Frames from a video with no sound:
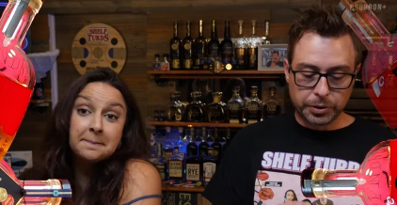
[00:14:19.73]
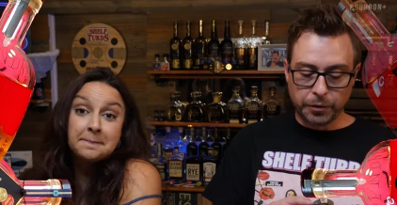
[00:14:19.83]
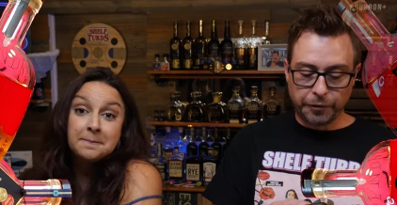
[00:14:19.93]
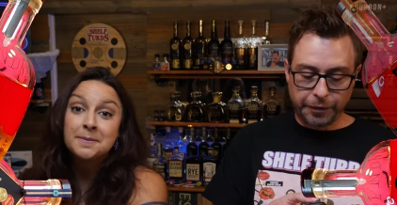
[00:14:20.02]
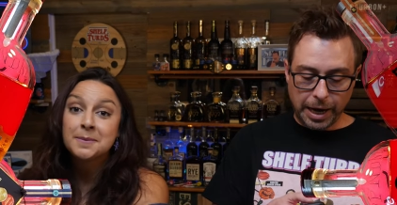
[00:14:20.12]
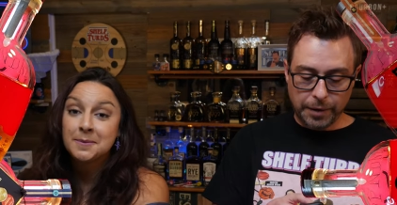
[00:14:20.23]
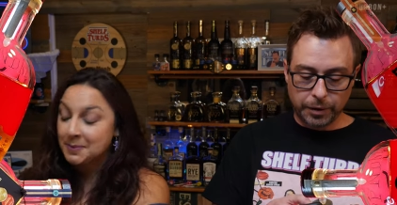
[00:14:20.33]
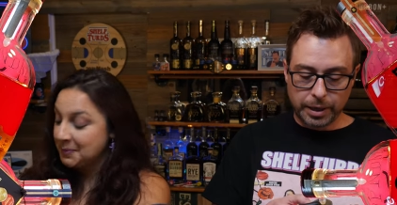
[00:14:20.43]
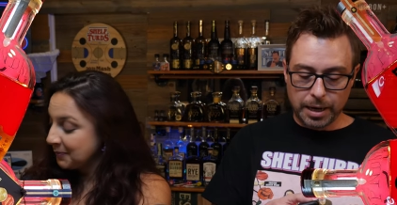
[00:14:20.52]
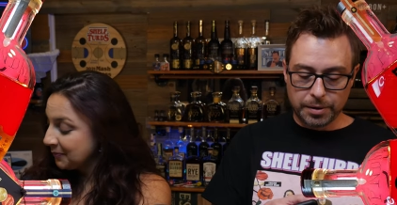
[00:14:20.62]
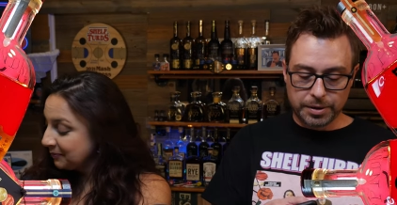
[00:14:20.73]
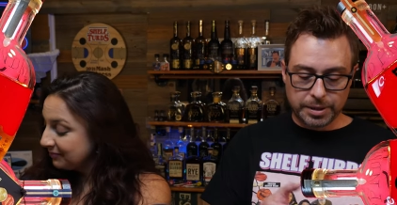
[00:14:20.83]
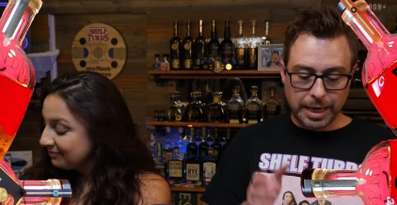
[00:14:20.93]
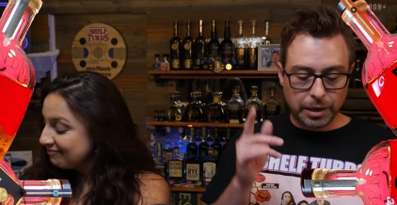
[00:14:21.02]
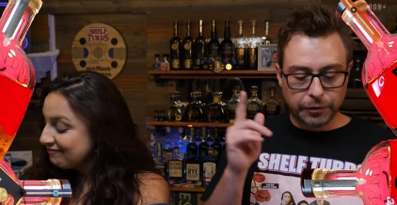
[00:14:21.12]
Speaker 1: your favorite out of this
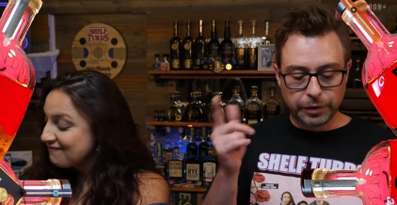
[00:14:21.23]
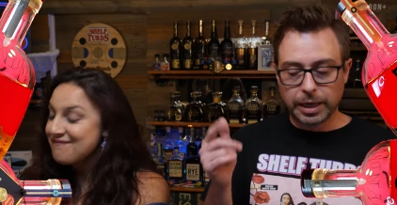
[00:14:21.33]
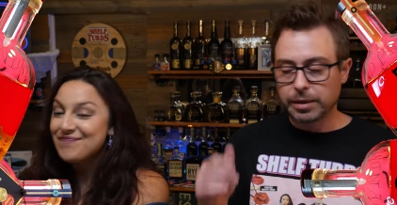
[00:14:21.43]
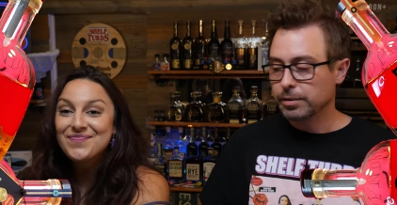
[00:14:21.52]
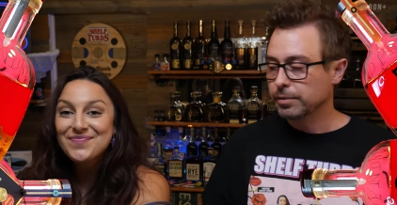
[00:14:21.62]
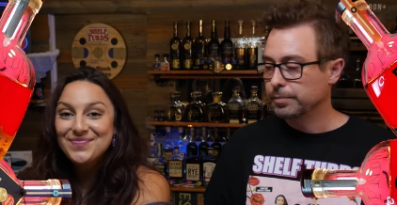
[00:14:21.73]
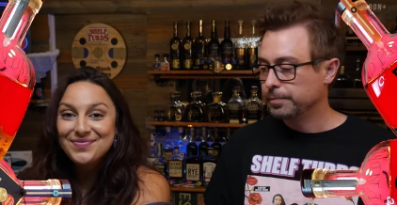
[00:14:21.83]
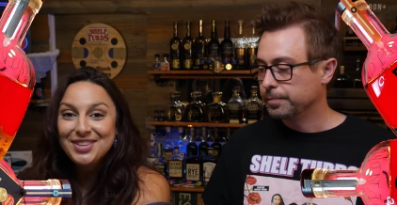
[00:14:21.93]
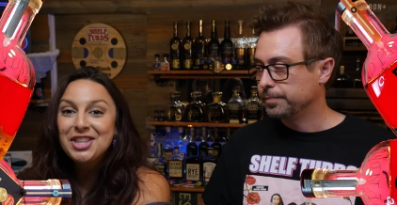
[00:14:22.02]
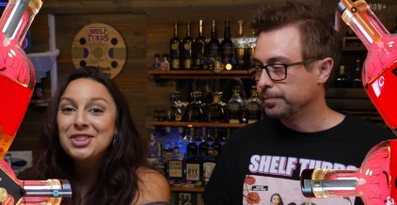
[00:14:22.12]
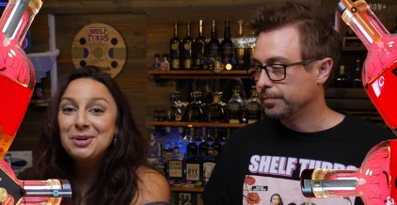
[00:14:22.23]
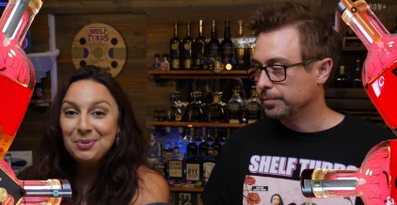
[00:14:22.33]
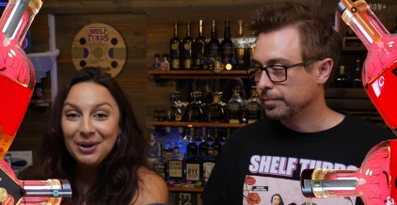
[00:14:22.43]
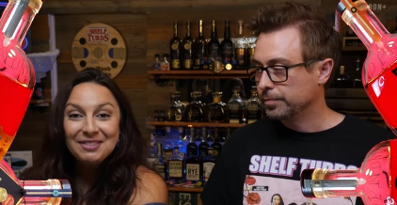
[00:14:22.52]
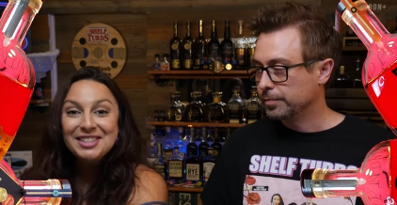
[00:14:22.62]
entire flight?
Speaker 2: The
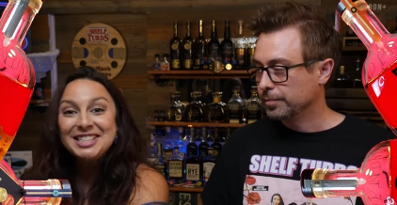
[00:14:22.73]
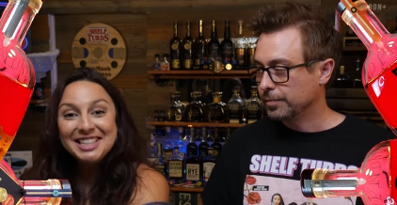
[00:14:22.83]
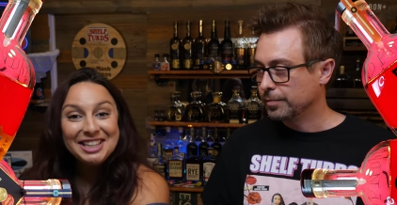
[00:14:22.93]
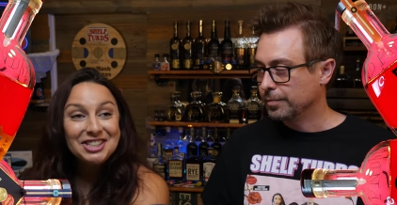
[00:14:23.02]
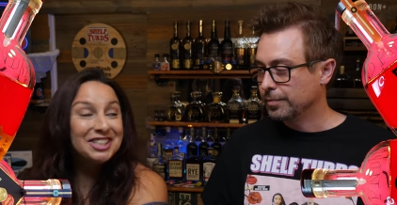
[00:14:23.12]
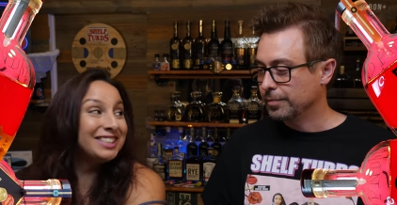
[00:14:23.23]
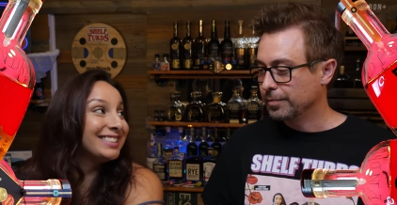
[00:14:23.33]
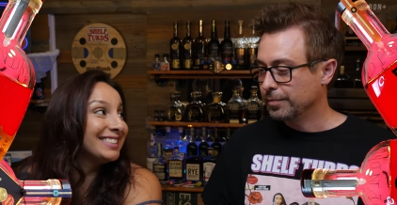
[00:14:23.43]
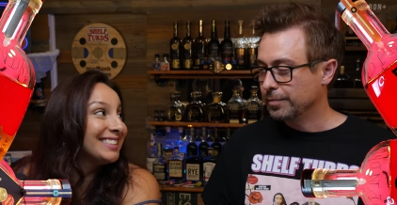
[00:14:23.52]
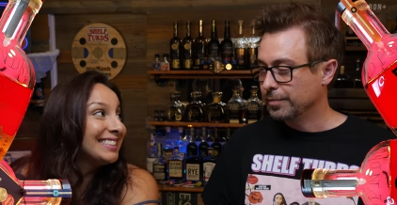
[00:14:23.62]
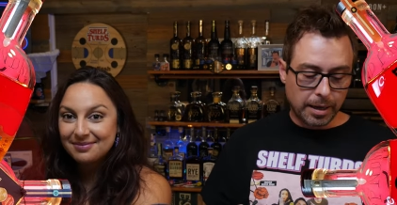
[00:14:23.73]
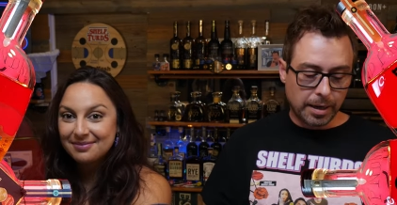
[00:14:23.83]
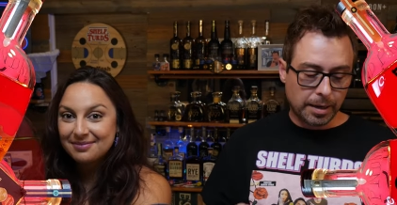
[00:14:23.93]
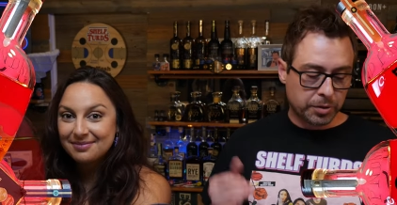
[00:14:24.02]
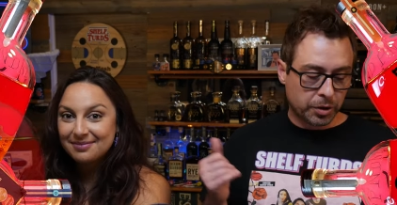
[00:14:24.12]
Private Selection.
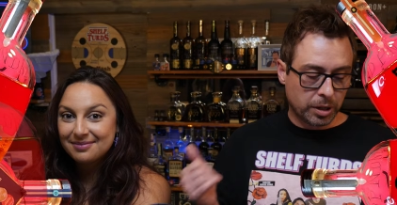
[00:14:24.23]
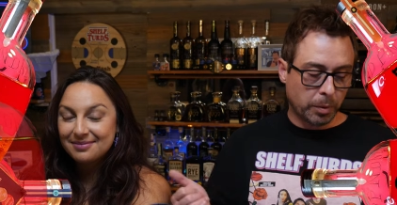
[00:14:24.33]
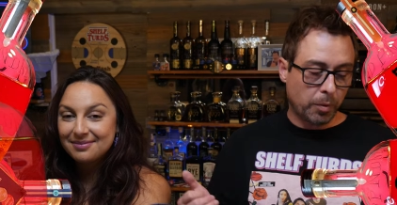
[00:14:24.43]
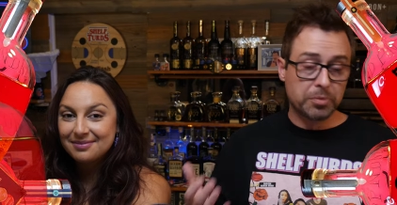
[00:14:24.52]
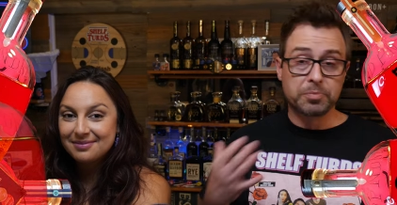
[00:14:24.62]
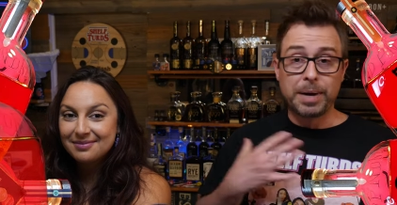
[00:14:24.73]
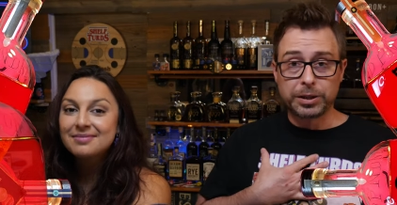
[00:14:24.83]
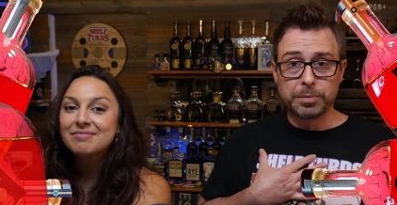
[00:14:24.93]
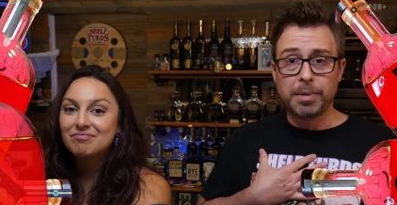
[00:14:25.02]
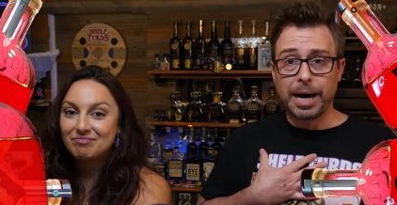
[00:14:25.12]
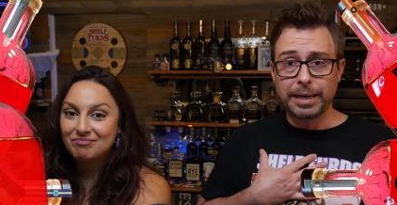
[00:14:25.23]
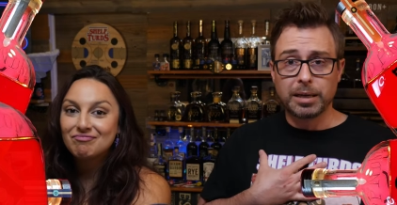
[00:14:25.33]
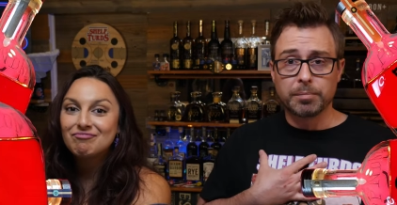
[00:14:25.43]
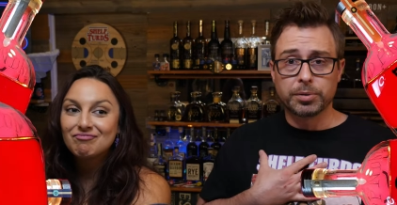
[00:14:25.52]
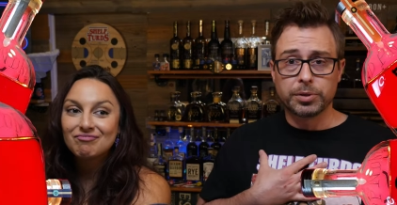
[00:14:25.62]
Speaker 1: Uh, it was her number one. It was actually my
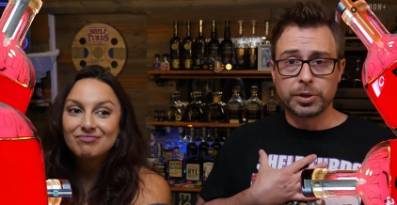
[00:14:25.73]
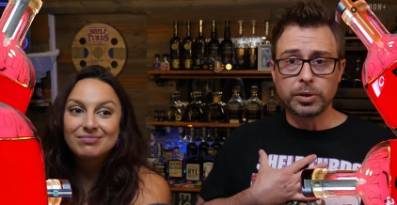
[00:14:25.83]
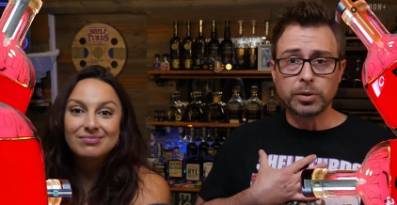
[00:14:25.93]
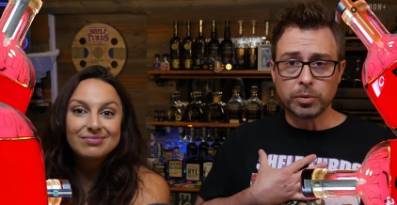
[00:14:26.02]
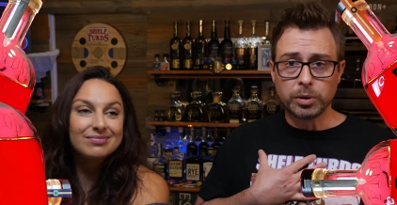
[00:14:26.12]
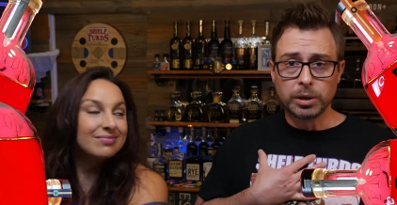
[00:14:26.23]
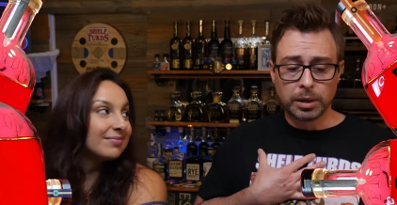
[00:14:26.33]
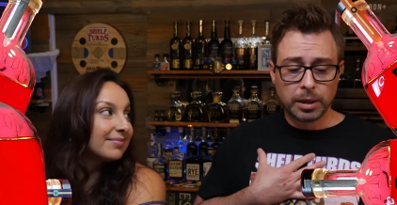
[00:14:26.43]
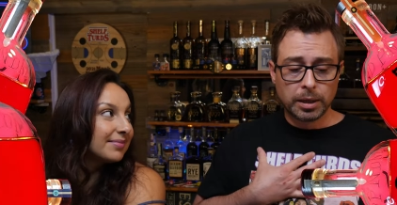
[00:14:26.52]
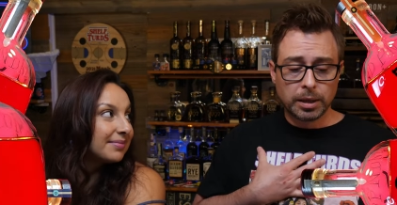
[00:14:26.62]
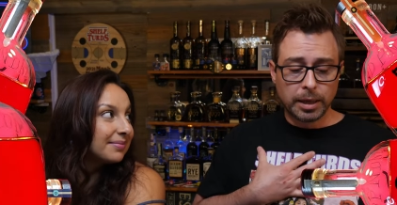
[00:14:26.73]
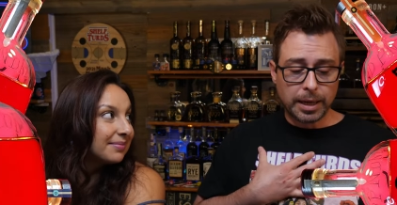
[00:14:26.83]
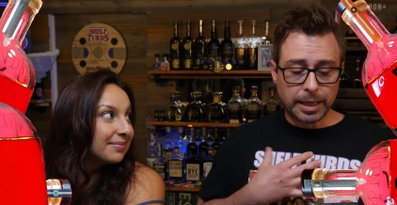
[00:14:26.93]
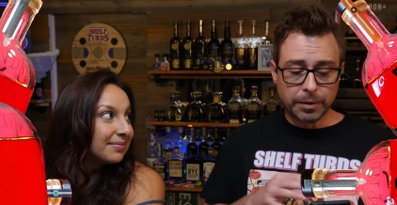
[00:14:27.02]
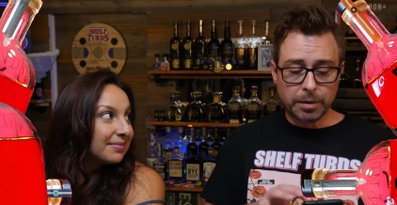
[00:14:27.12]
number two.
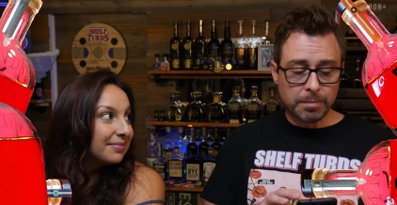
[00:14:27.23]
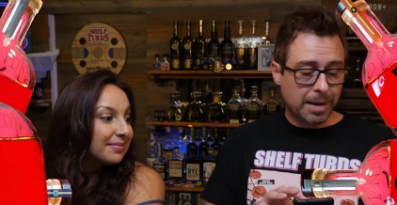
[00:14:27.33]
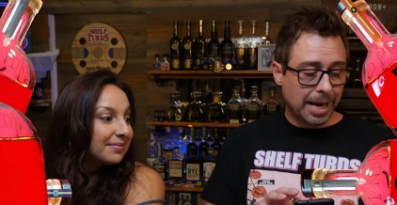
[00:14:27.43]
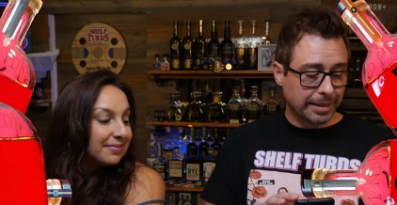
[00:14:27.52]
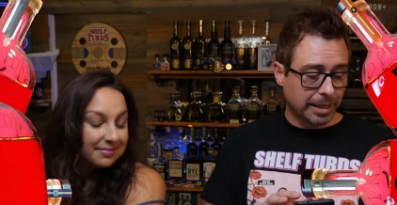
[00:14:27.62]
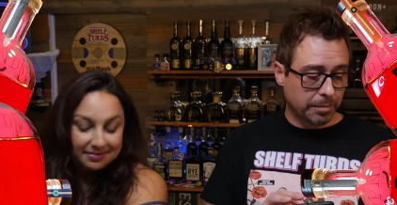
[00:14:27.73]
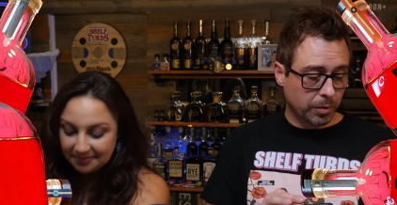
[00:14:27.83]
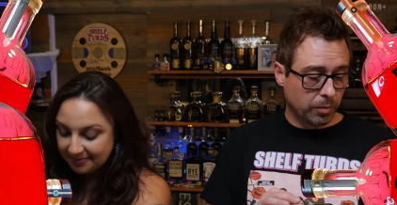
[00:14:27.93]
And Kira, my number